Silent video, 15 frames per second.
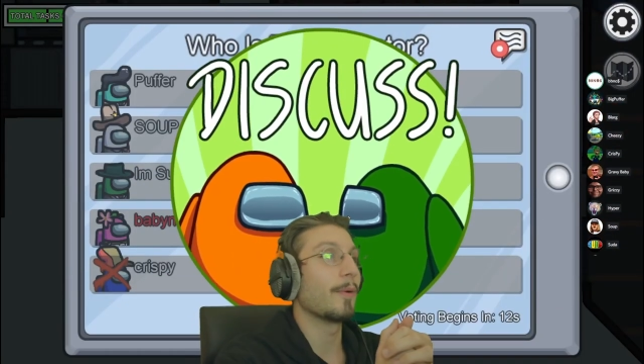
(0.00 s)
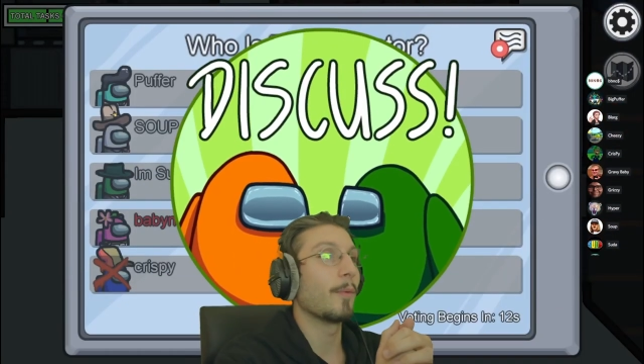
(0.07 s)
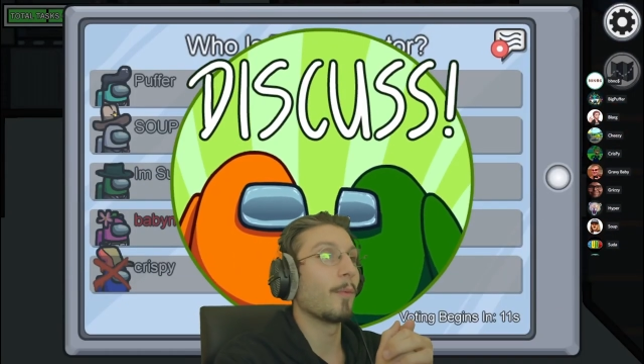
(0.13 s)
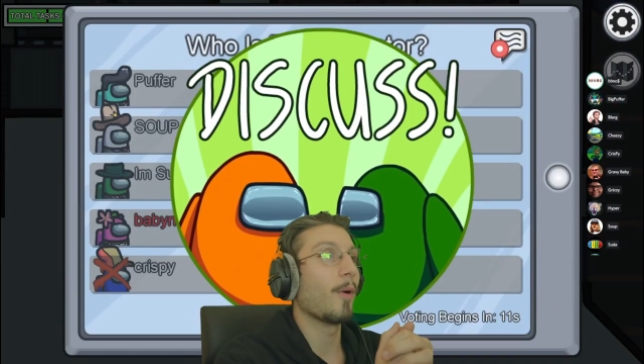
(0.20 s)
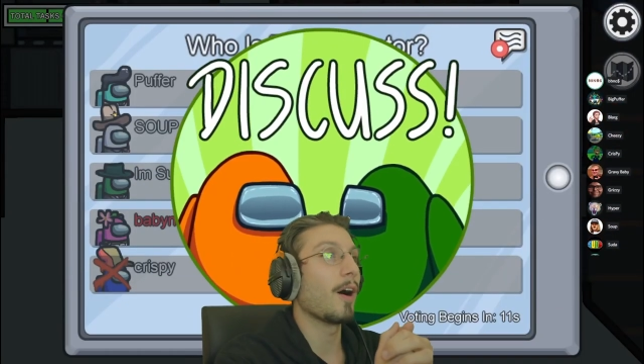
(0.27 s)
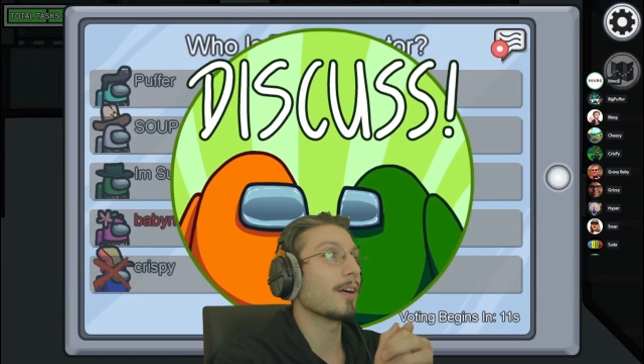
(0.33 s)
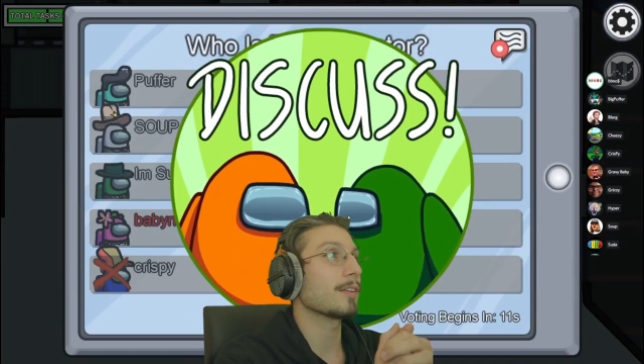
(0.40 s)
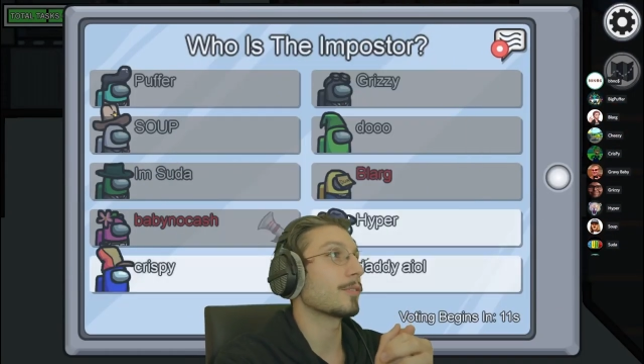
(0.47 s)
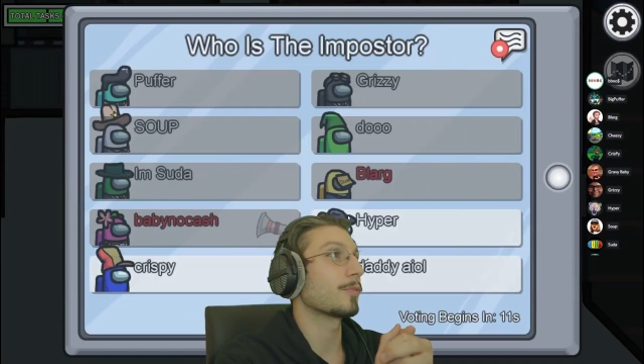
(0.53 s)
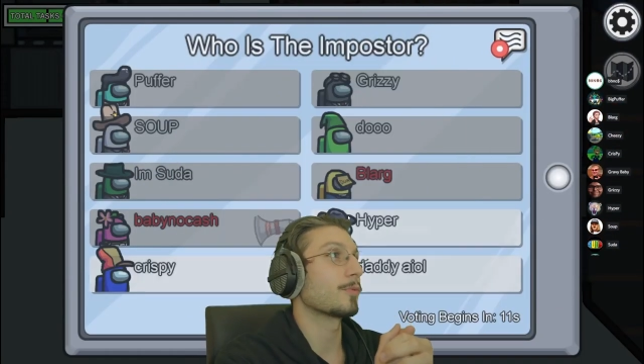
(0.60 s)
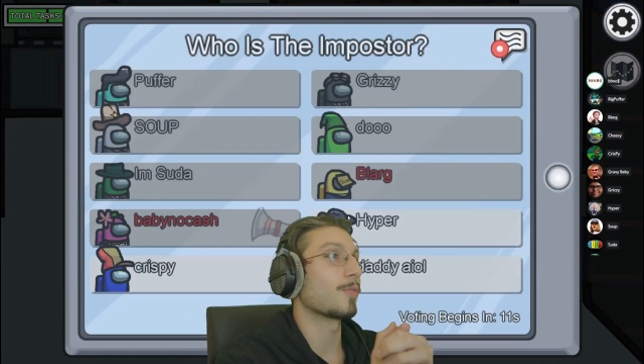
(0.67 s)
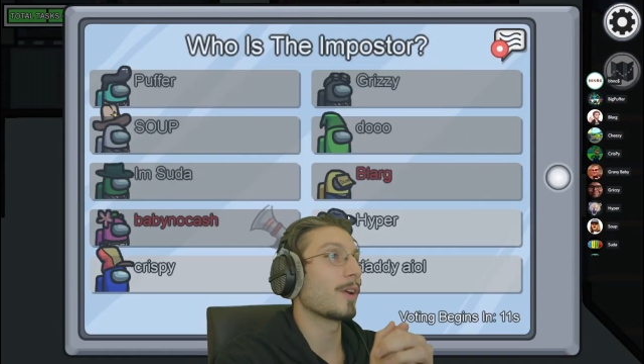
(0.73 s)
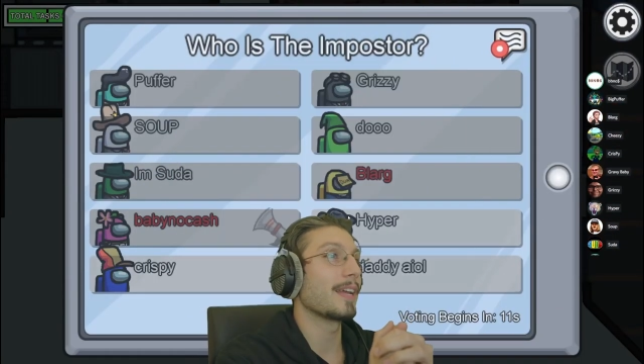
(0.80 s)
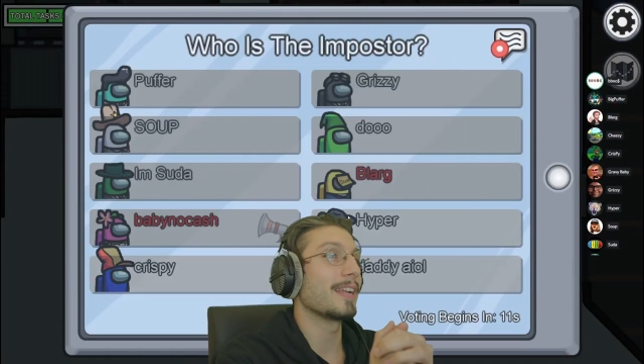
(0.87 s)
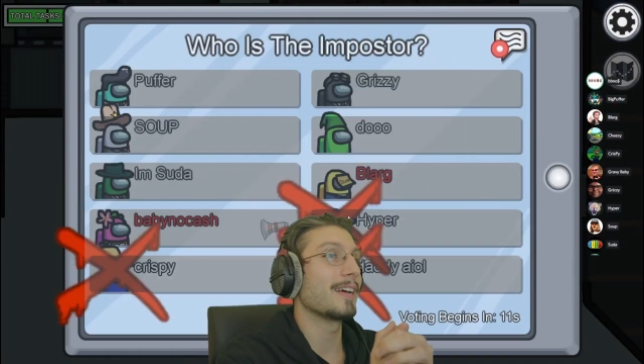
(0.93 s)
walk
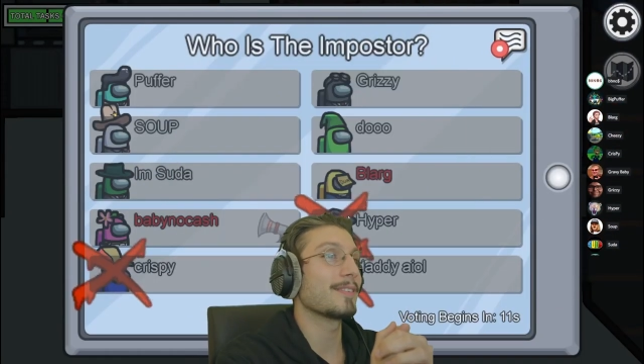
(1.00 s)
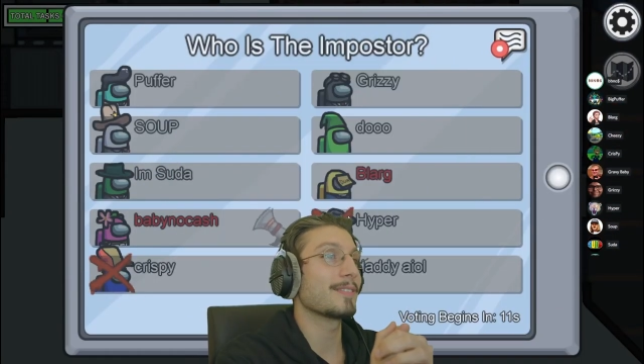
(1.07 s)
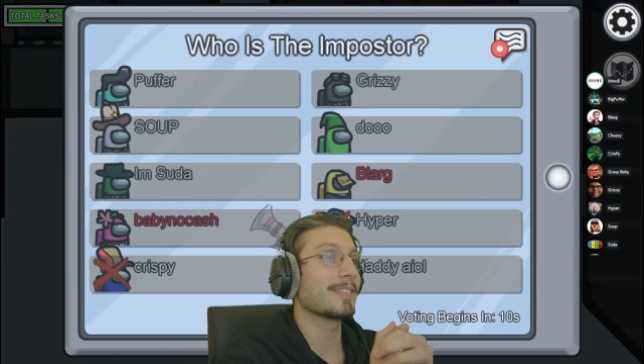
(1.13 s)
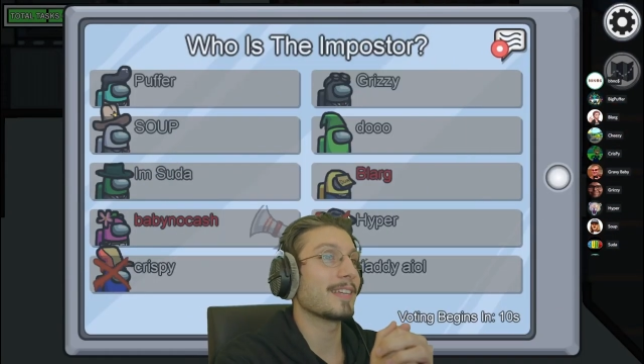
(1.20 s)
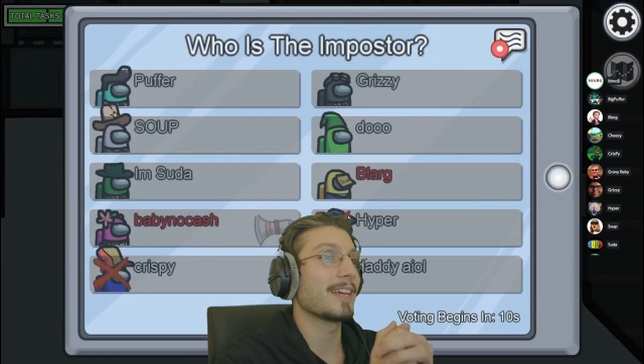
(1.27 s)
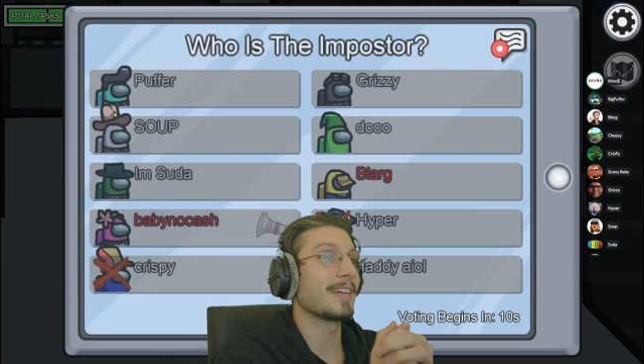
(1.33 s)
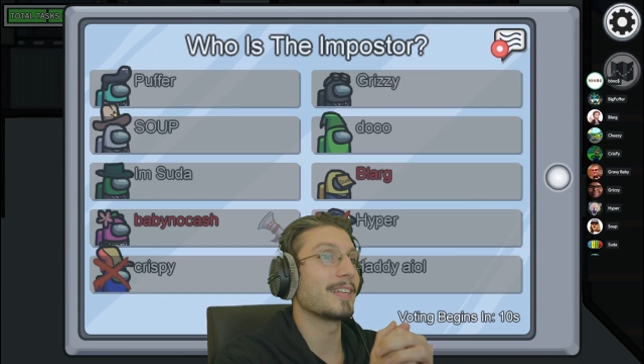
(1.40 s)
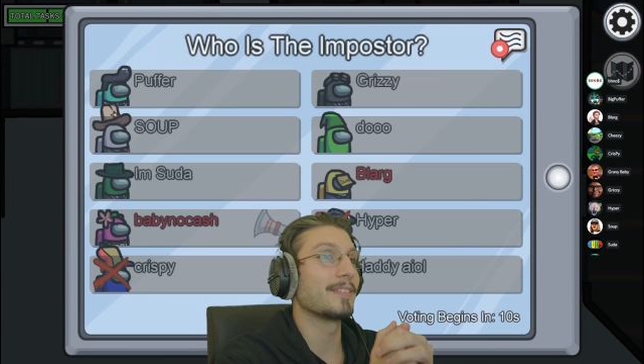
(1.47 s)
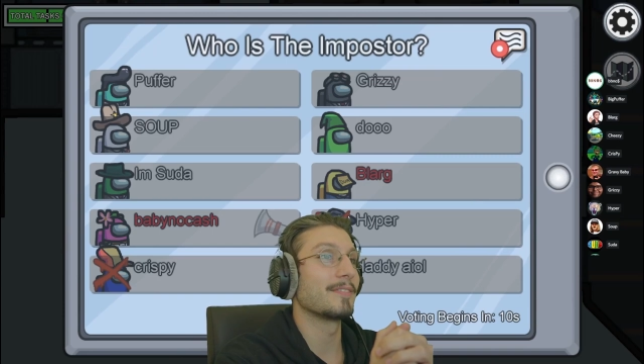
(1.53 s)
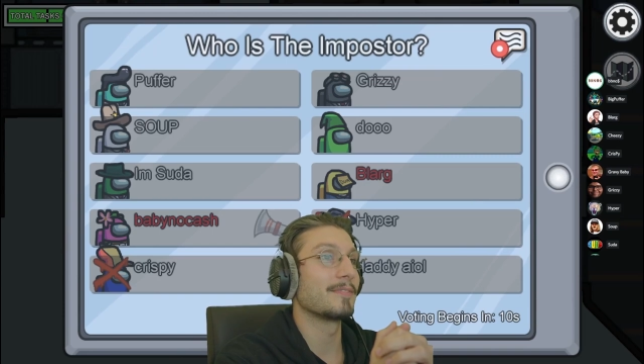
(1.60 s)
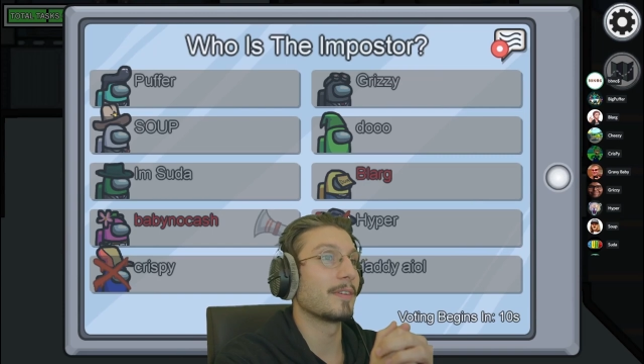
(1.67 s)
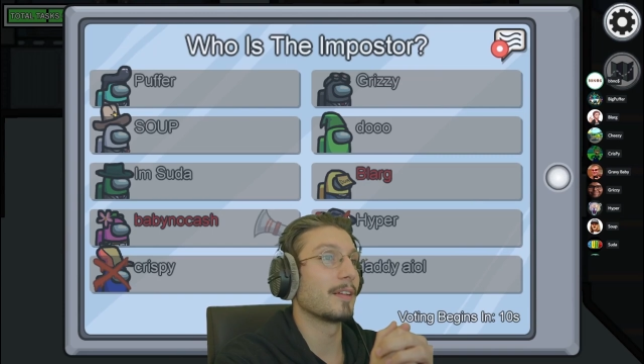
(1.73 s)
right outside of